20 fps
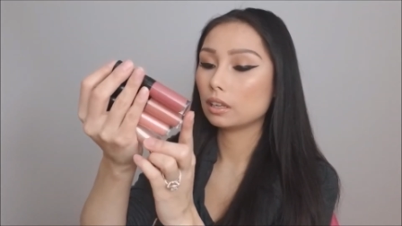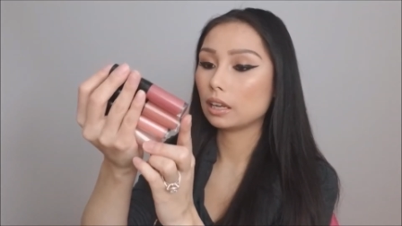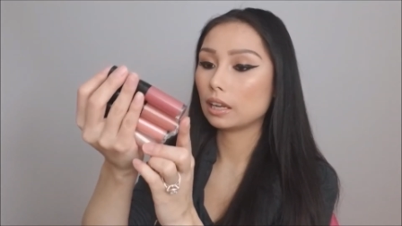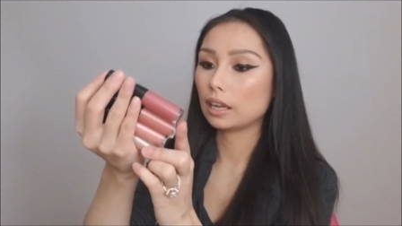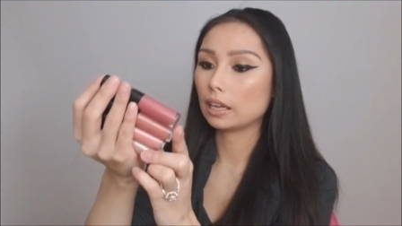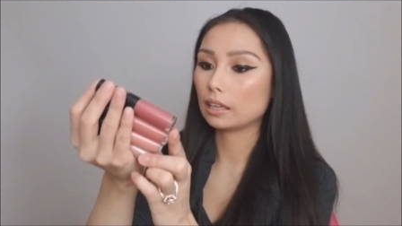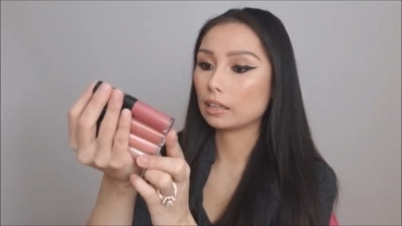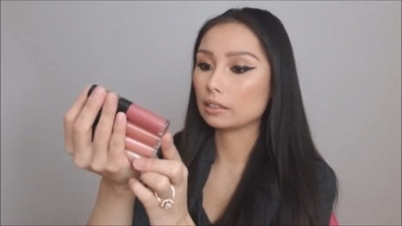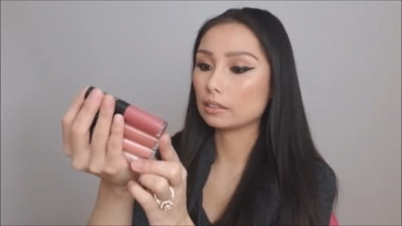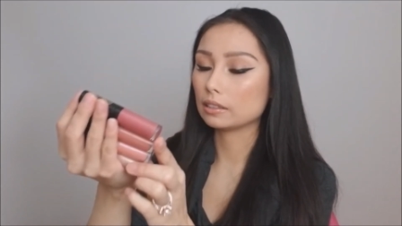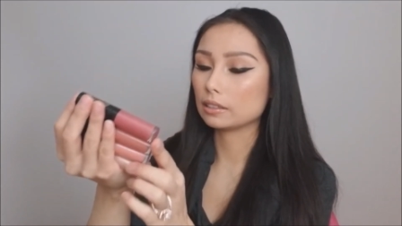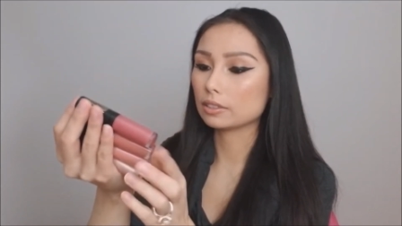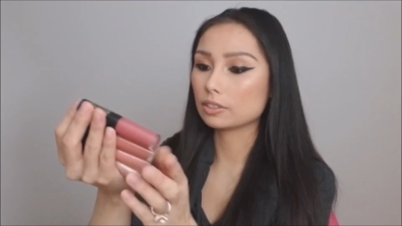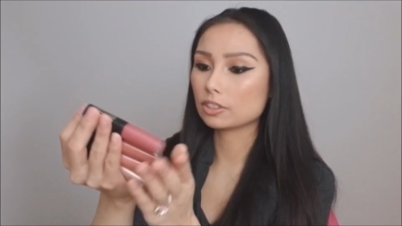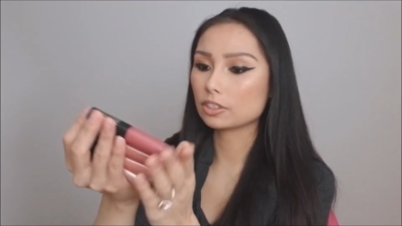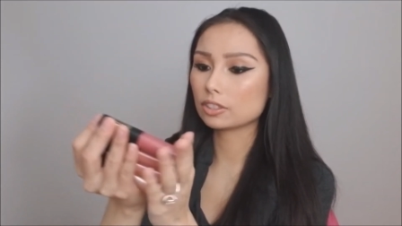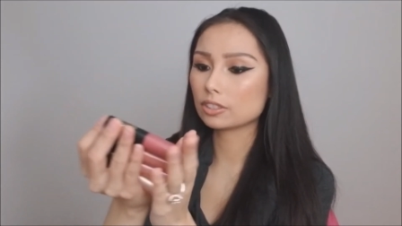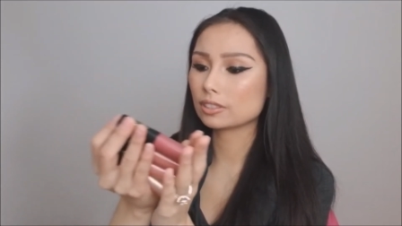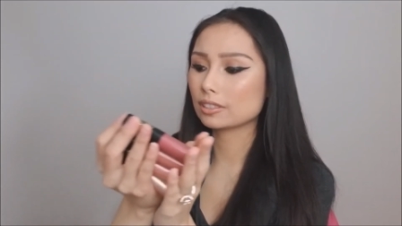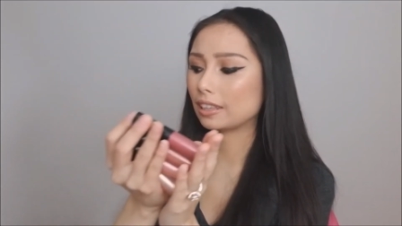and it's
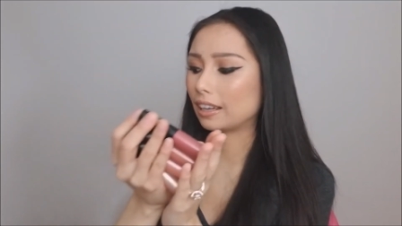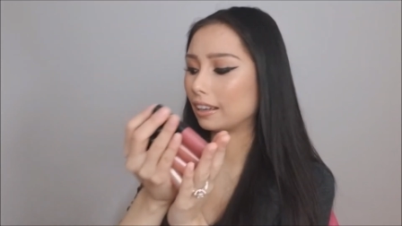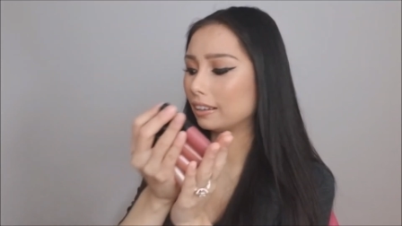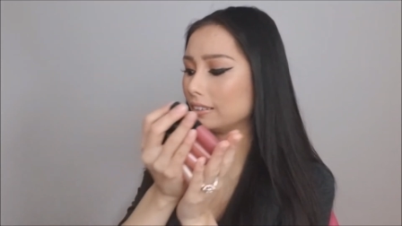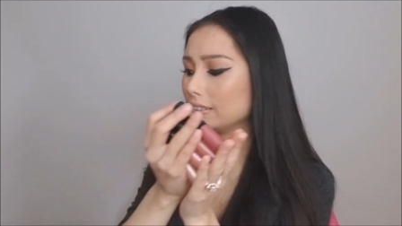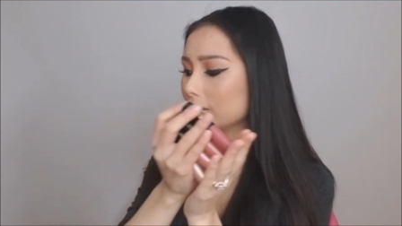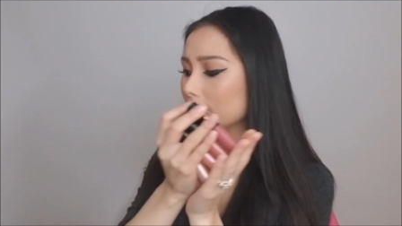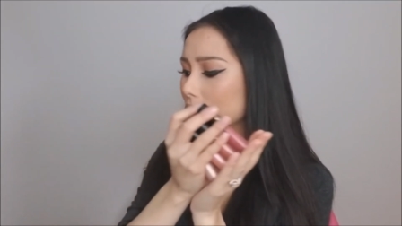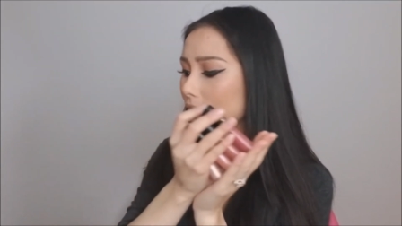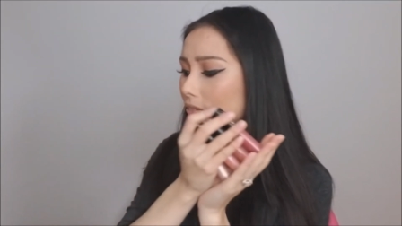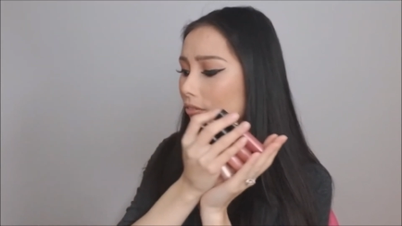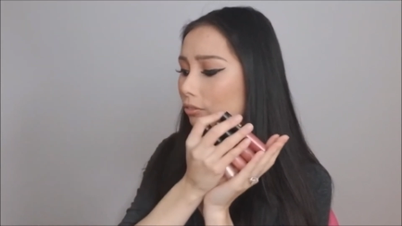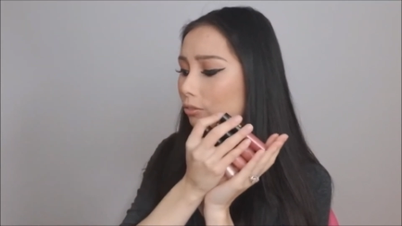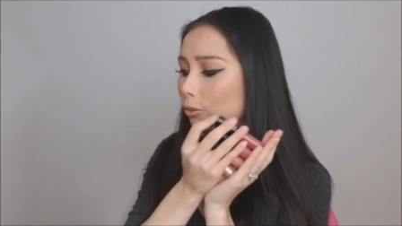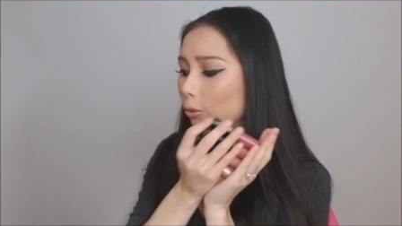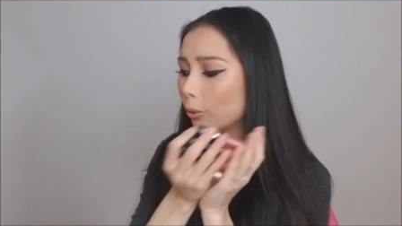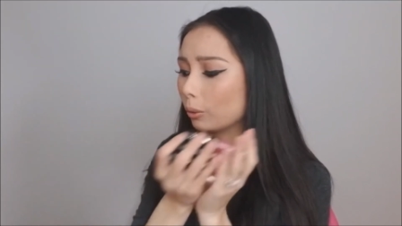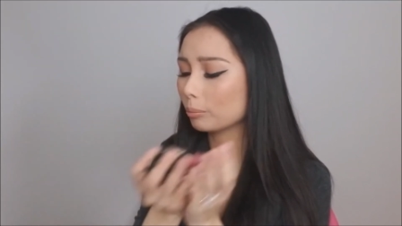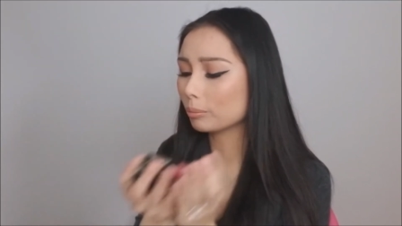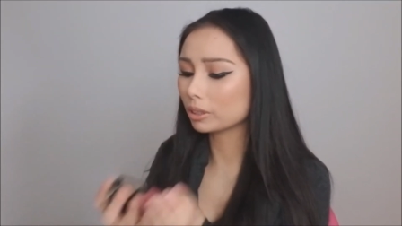just, I don't know, the
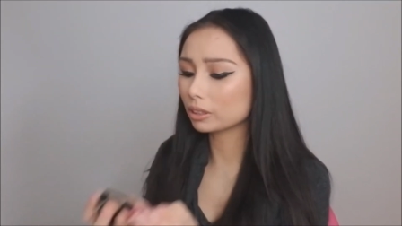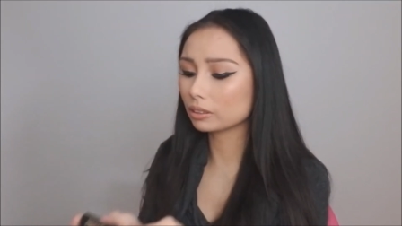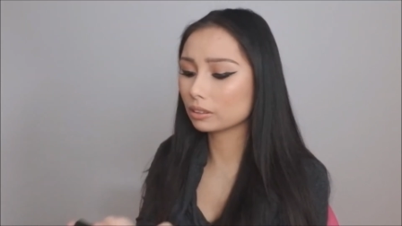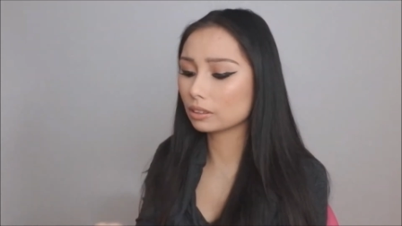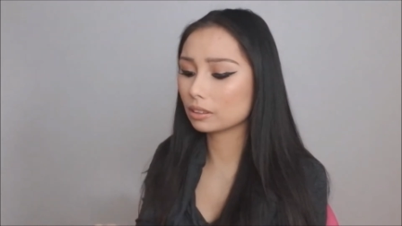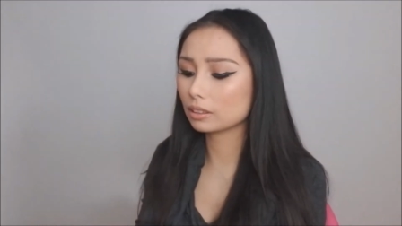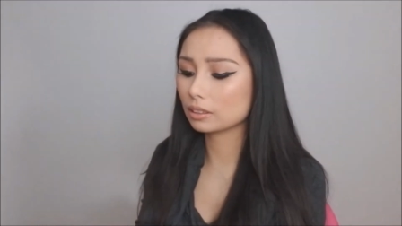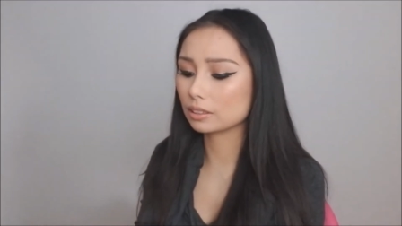formula,